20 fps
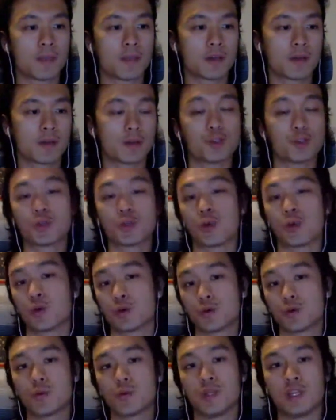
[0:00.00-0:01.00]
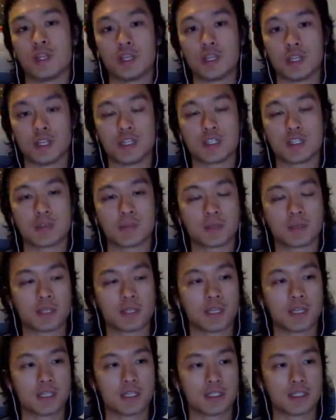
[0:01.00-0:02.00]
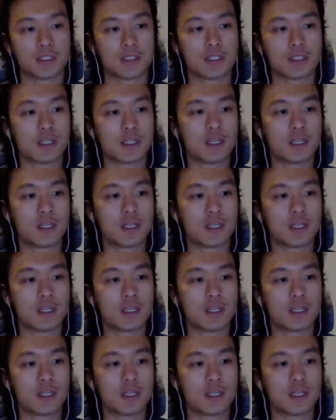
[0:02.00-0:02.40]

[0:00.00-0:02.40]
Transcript: control within each application.